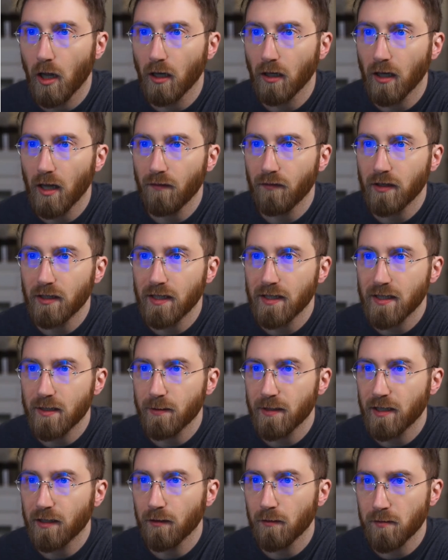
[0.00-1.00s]
11 needs
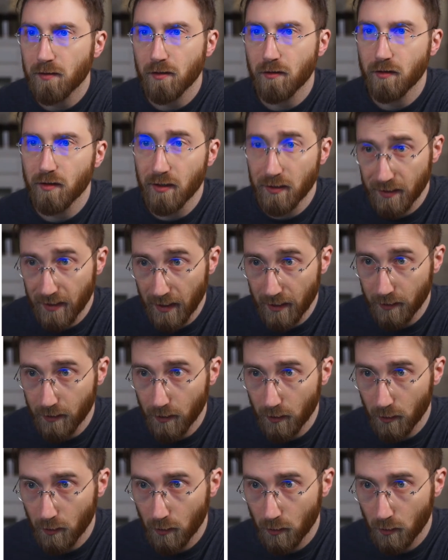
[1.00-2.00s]
to be closer to the
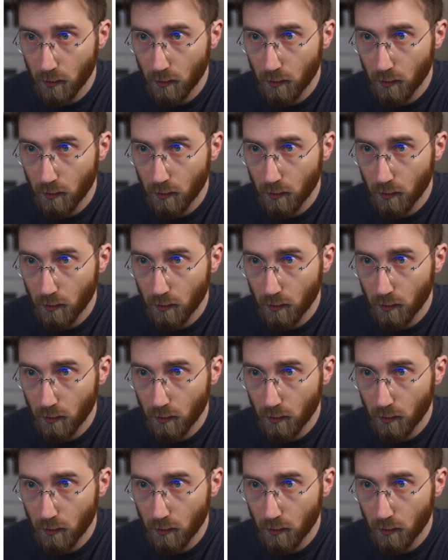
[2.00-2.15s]
center.